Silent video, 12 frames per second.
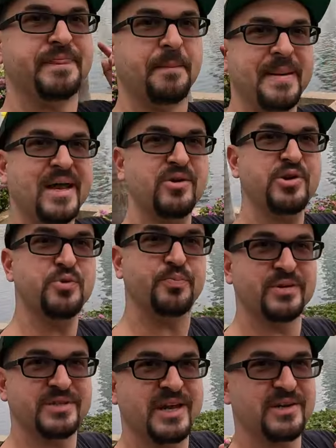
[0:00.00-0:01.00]
The better you
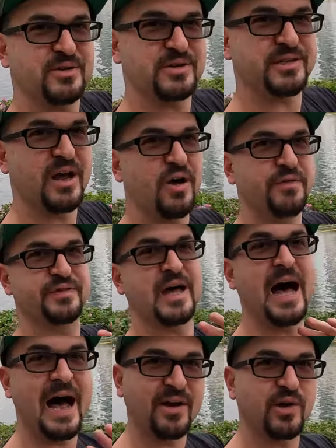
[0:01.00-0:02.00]
present yourself, the
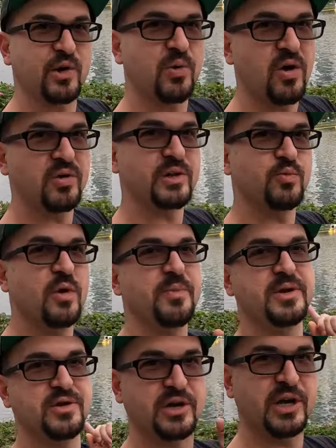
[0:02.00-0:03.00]
higher quality
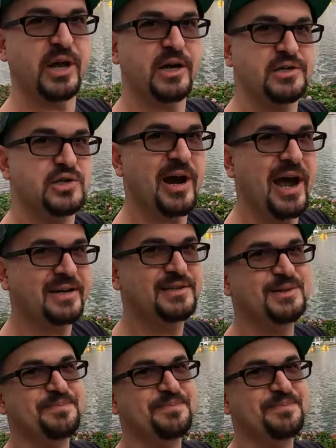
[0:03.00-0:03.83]
woman you're gonna attract.